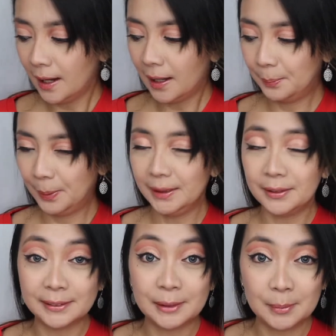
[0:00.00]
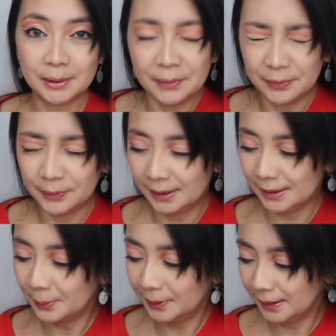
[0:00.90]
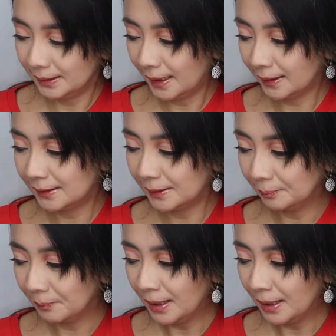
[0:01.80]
I paid customs fee for this one and tax.